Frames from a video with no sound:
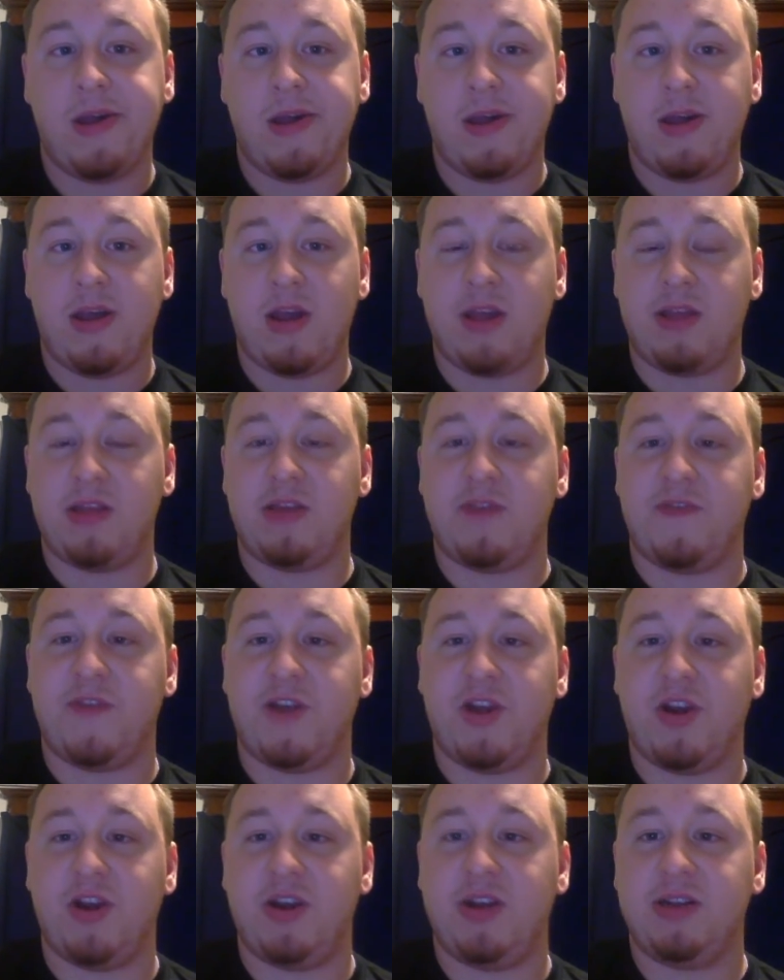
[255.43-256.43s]
And then
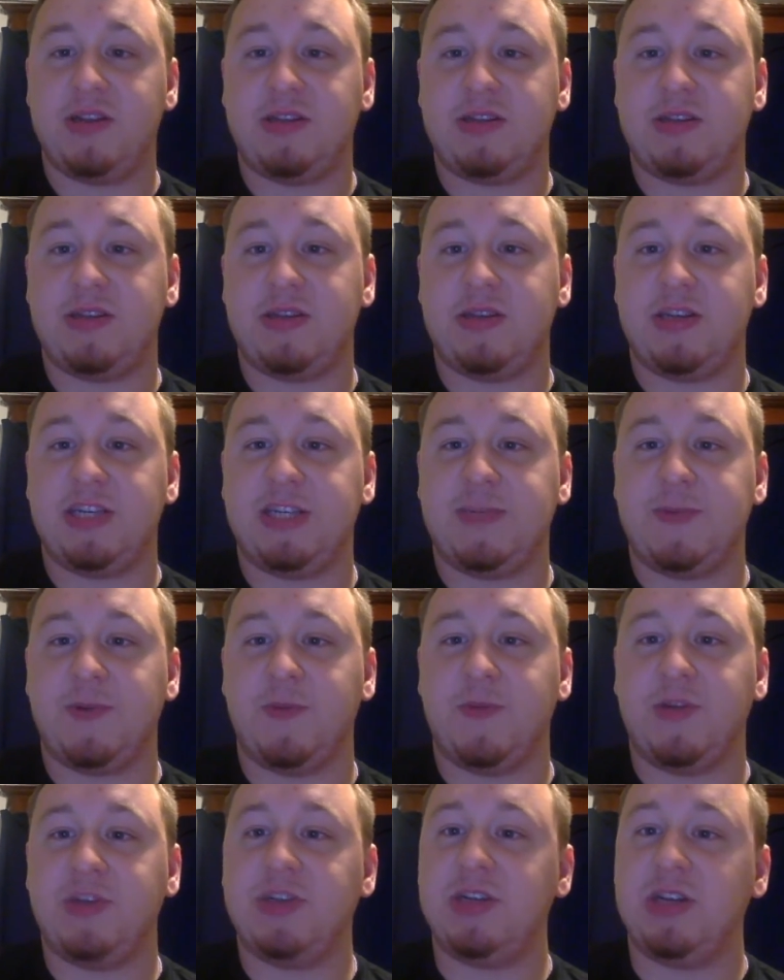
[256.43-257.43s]
variance is
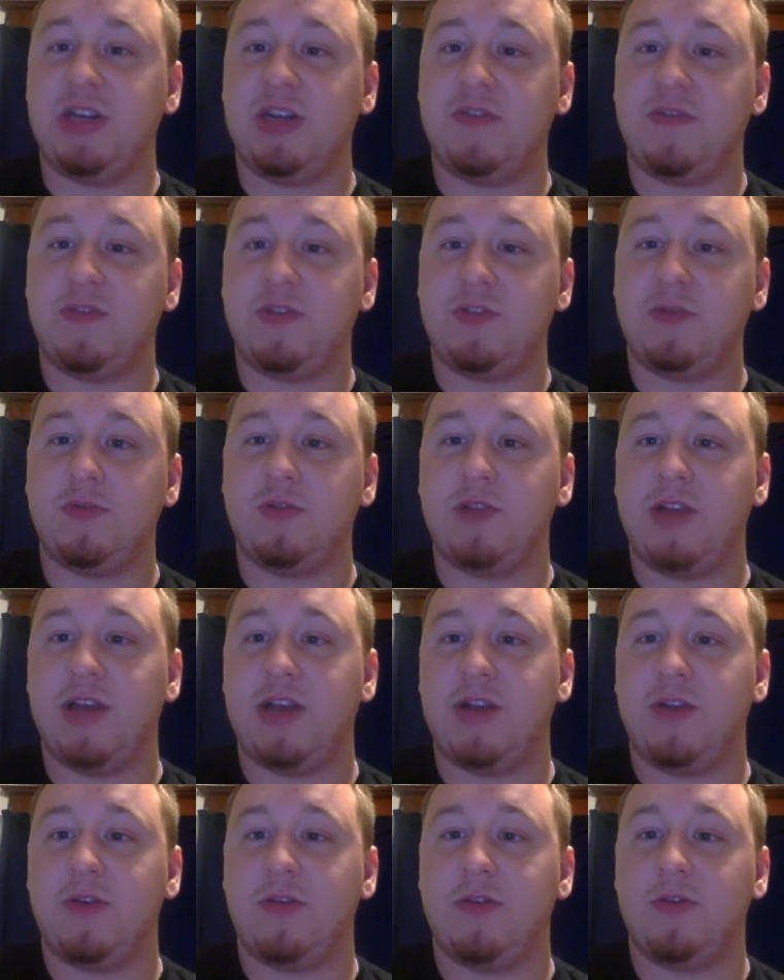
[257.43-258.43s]
permission given to a
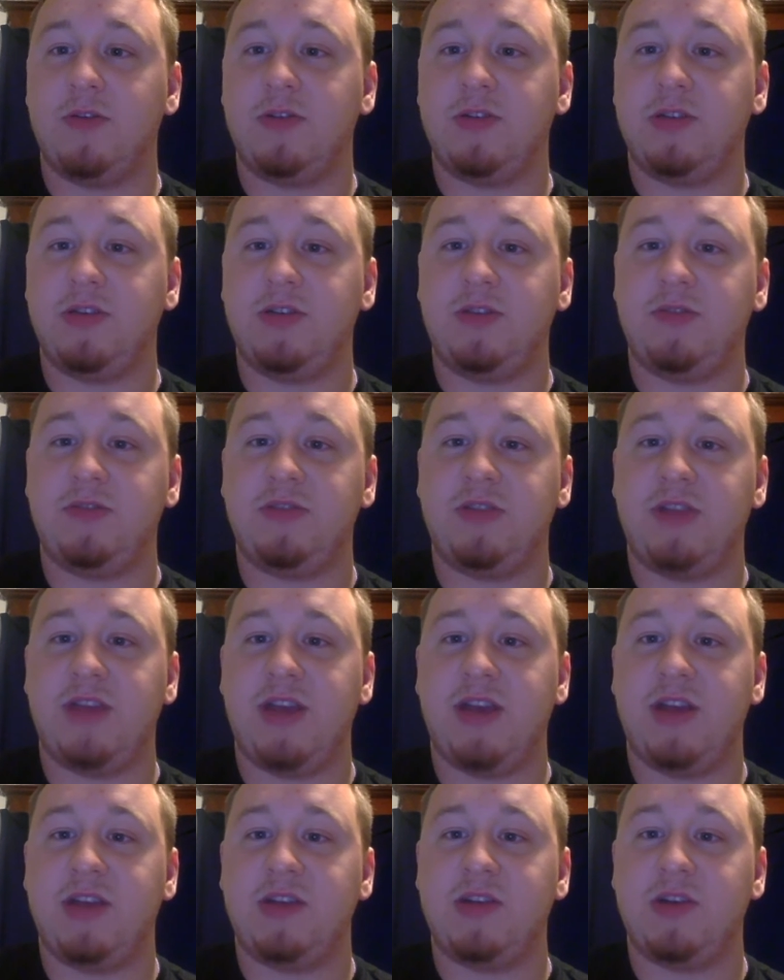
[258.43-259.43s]
landowner to use
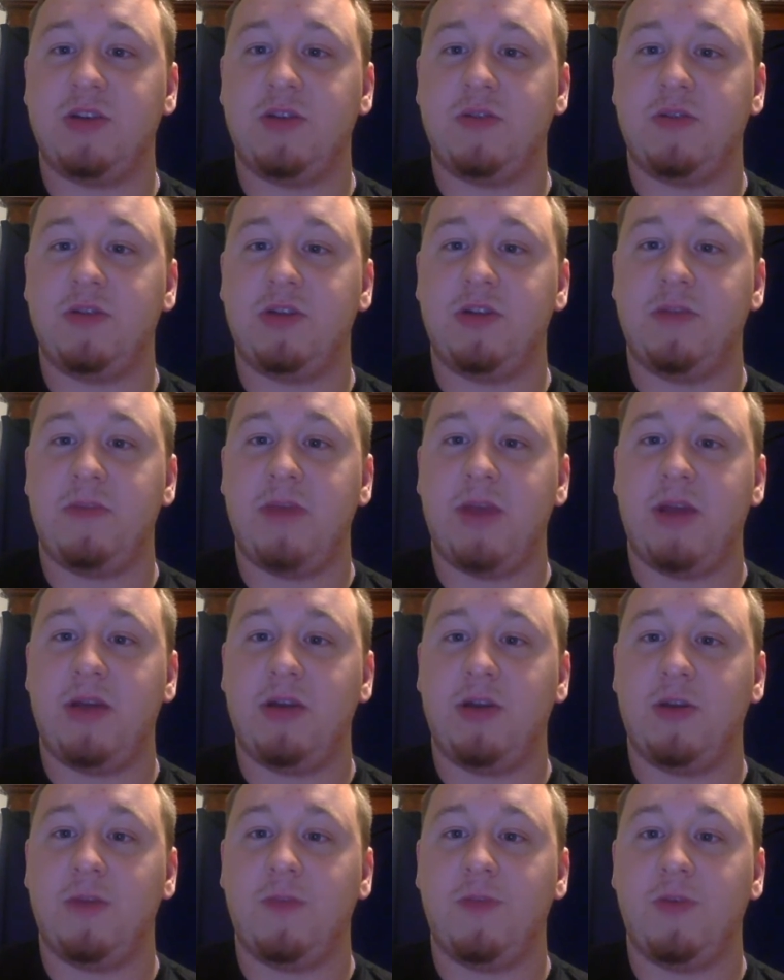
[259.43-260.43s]
land owned in a
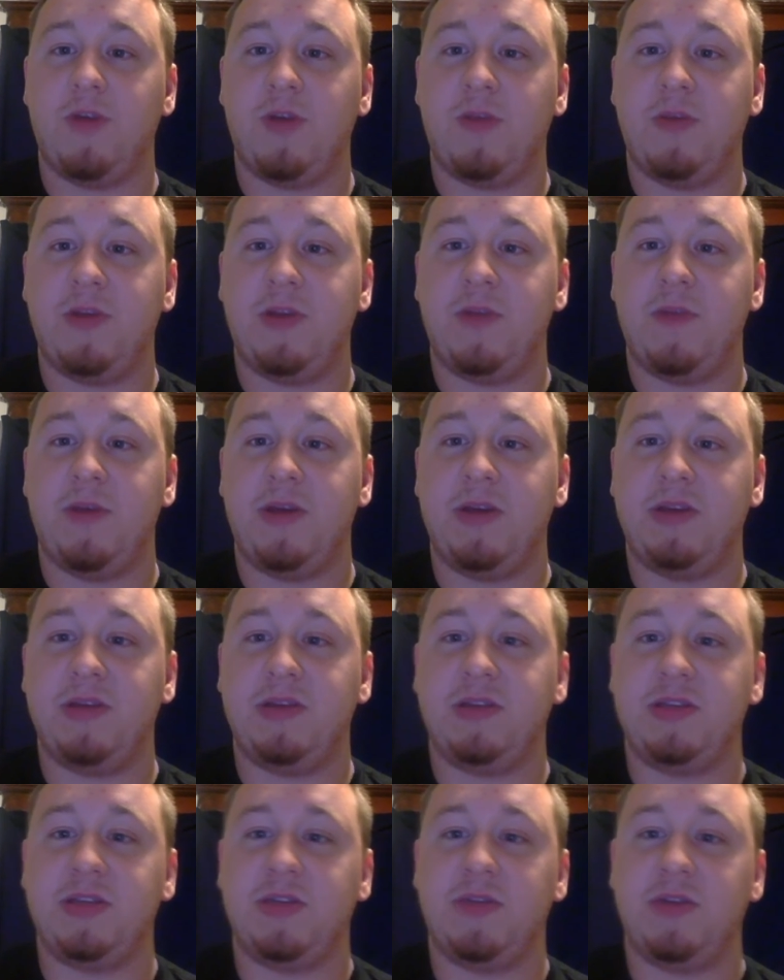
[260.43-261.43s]
manner prohibited by
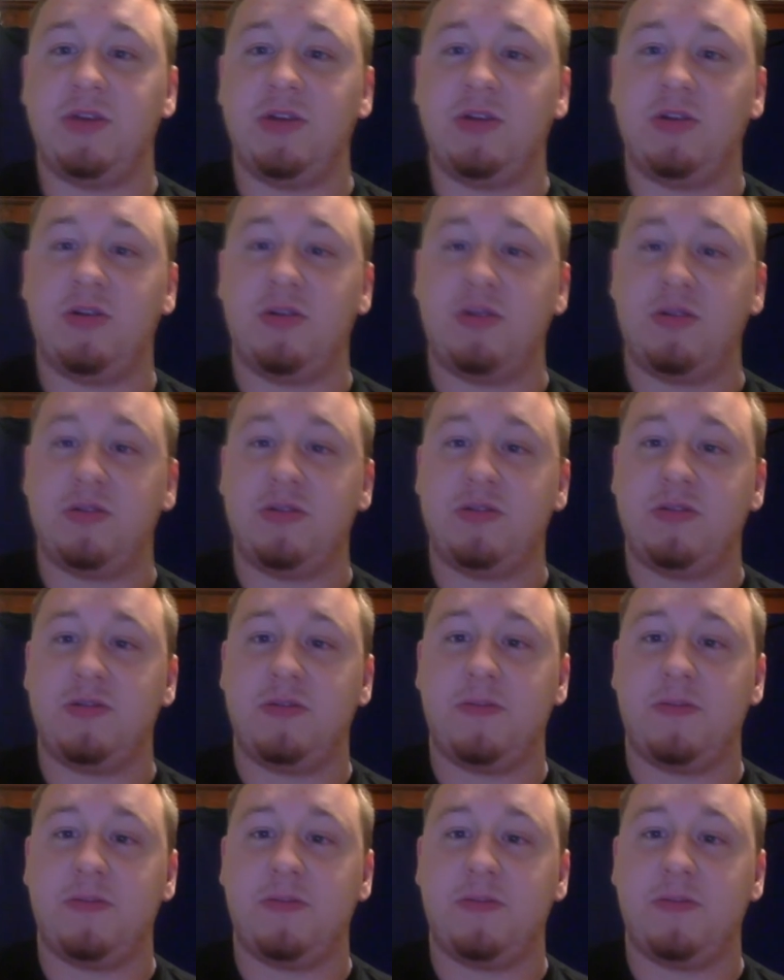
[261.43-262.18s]
zoning laws.